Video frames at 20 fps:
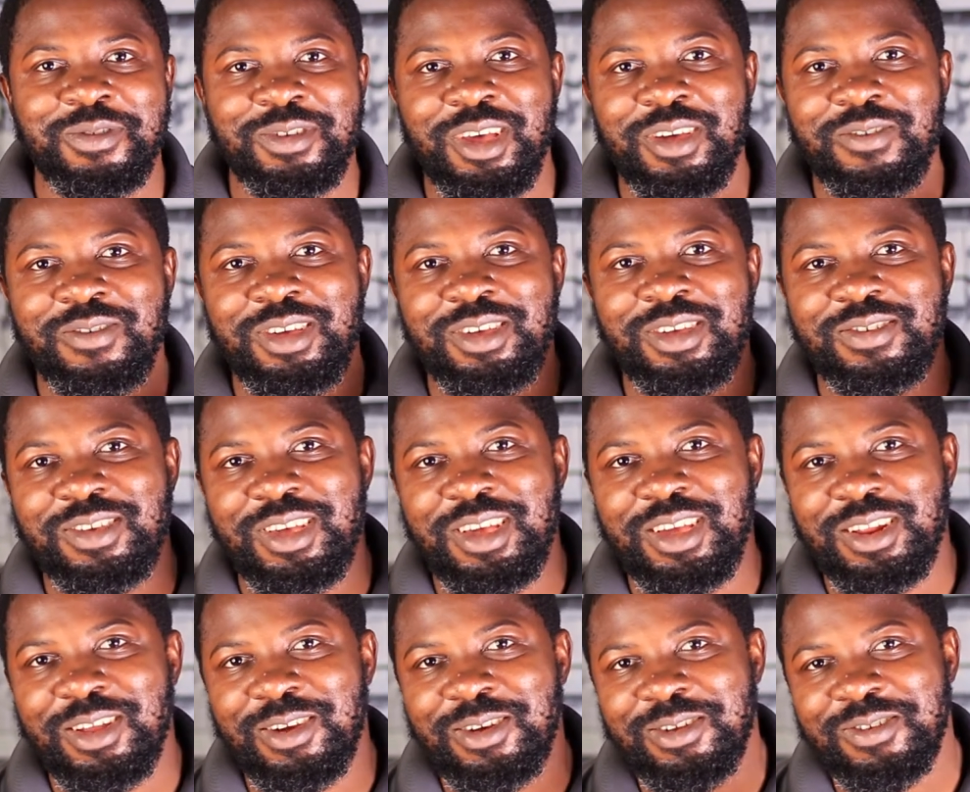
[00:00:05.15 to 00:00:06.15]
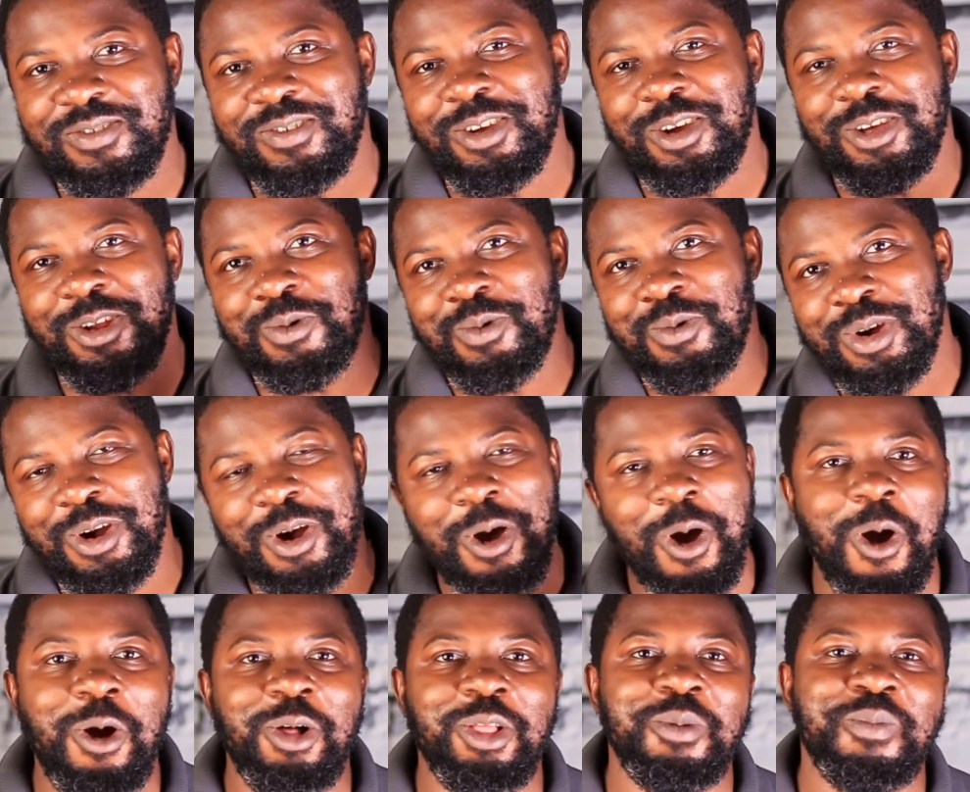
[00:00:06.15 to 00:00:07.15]
SEVICS and on this channel we're
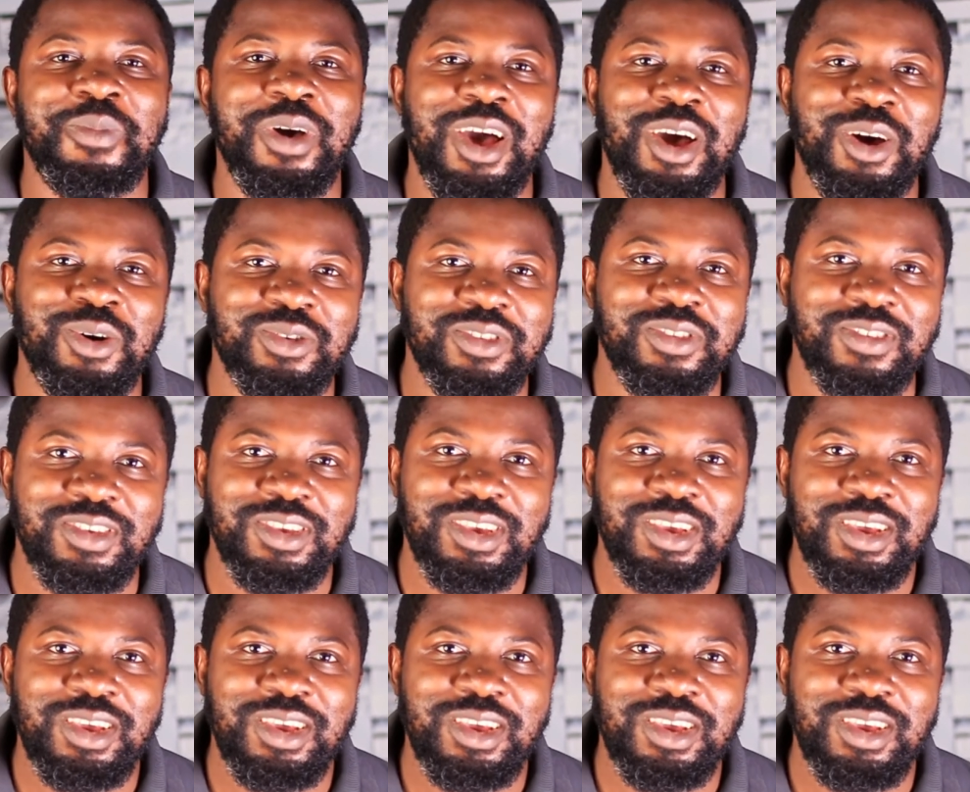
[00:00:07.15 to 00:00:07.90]
all about